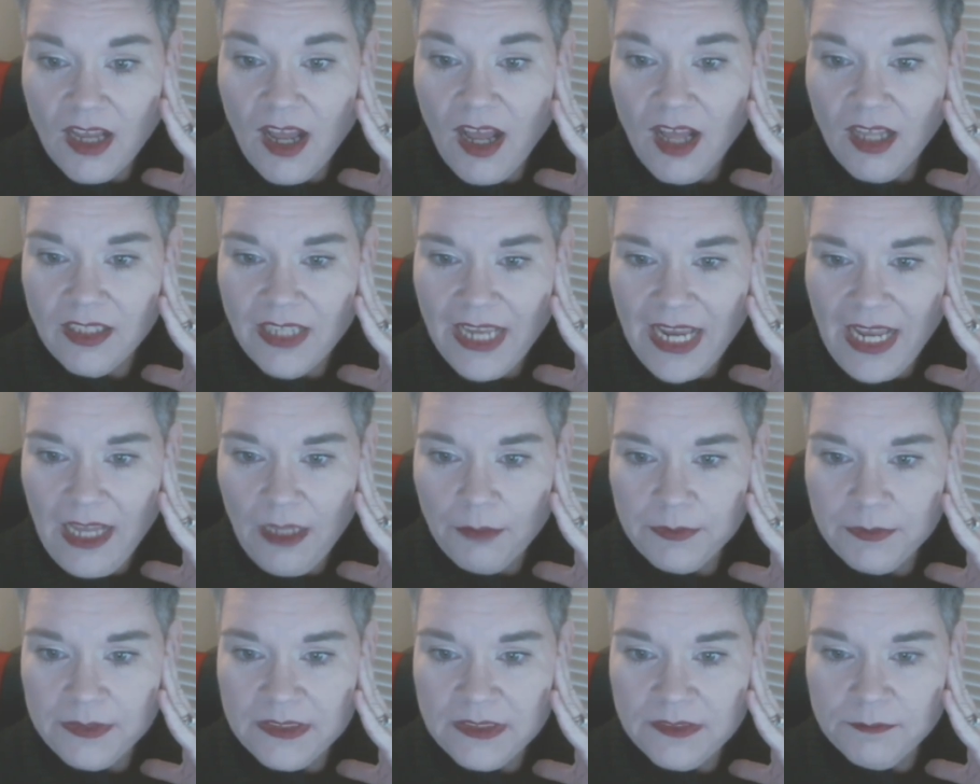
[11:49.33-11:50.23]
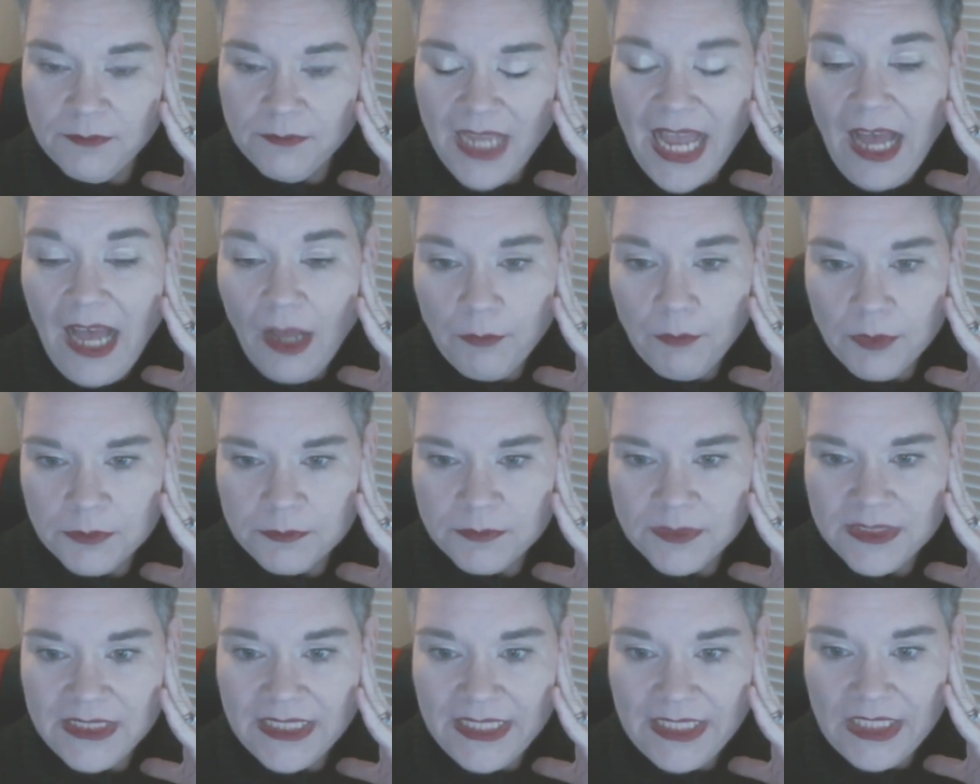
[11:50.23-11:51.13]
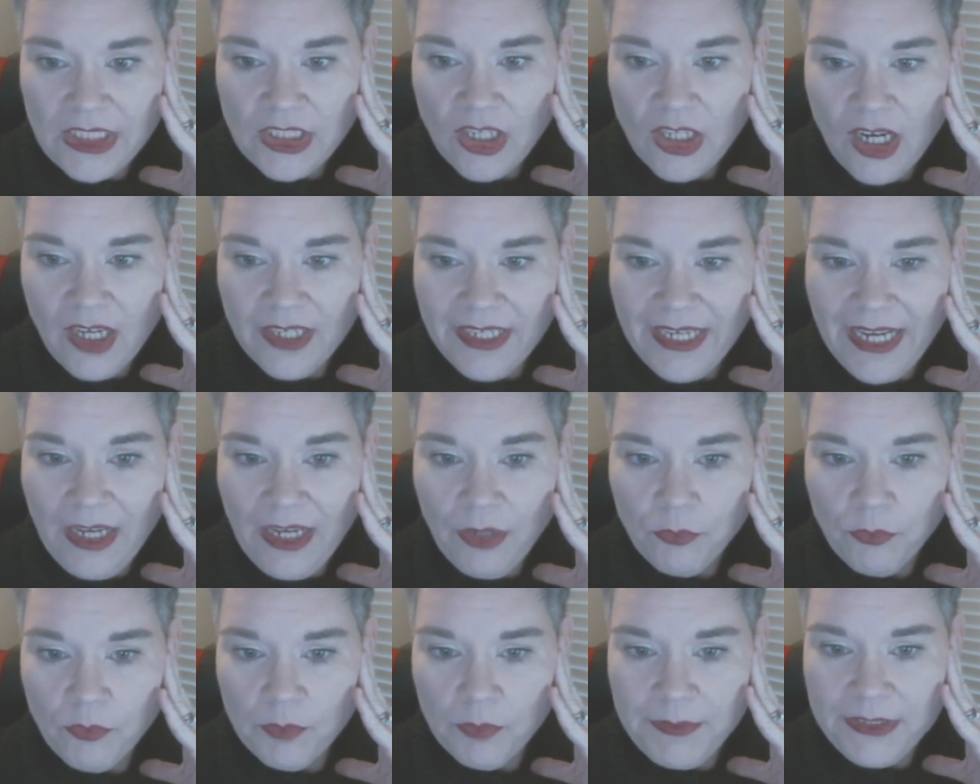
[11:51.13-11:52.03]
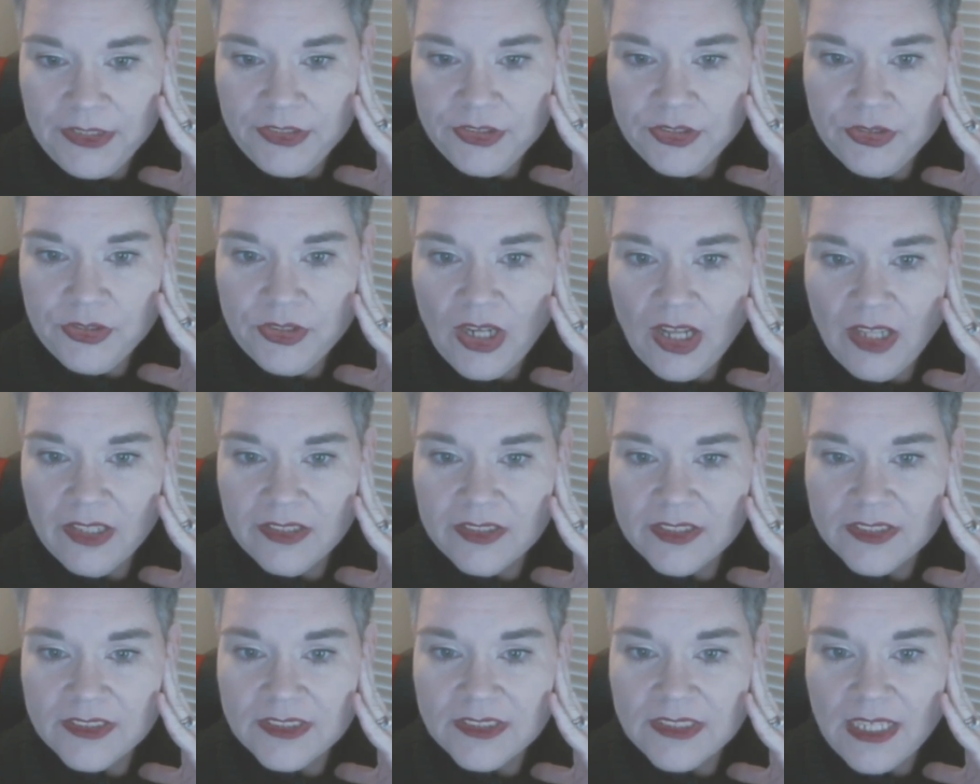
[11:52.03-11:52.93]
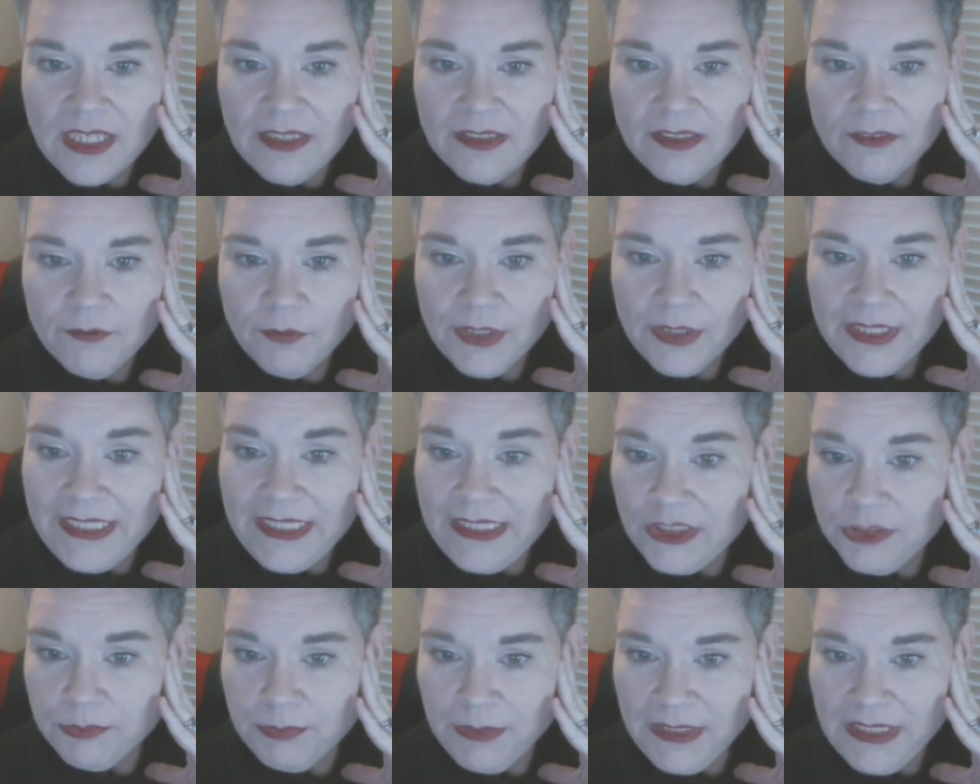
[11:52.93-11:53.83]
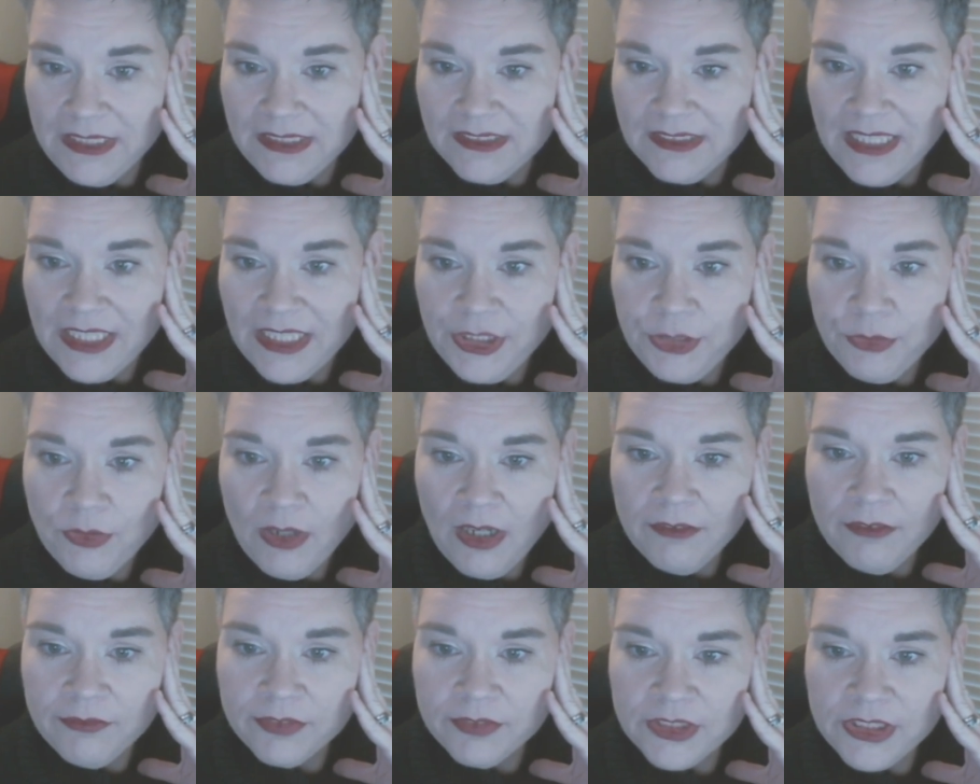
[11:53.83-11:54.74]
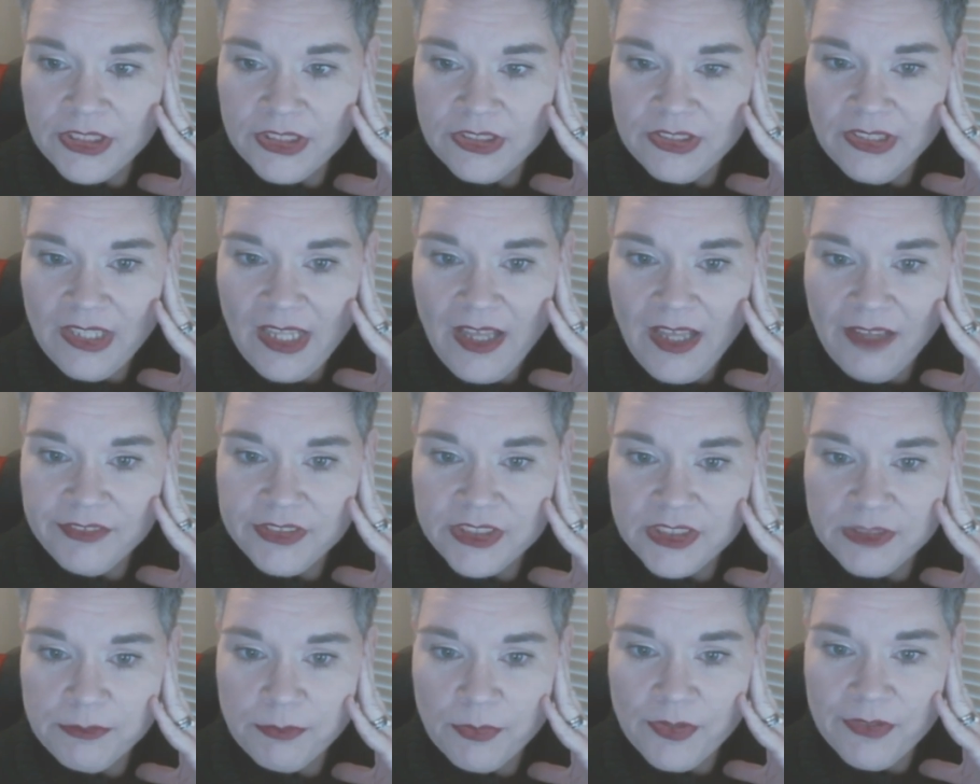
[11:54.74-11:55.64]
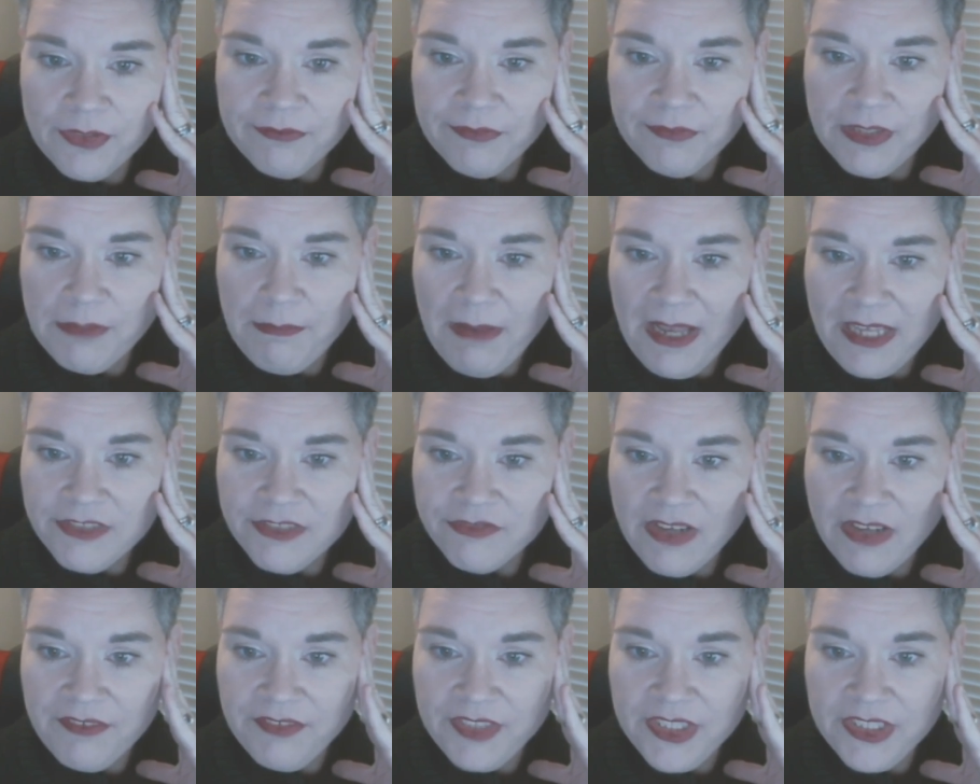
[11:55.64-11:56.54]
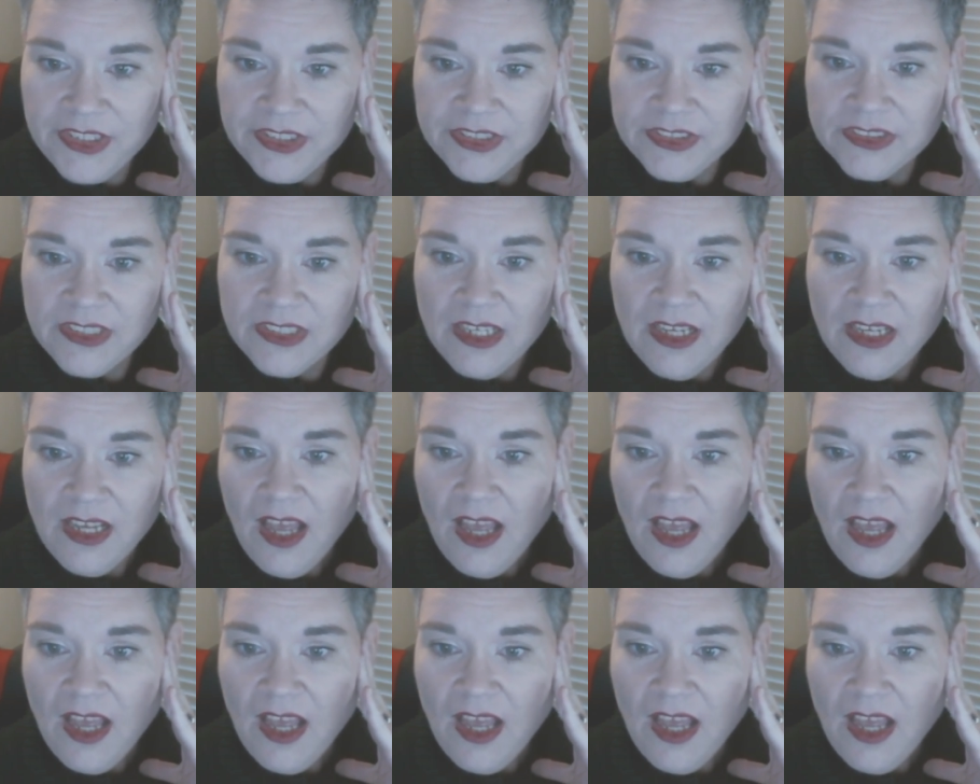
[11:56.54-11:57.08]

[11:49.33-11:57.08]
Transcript: All album, albums here on out will be $2 for each piece. Thank you all for your love and support for the past five years.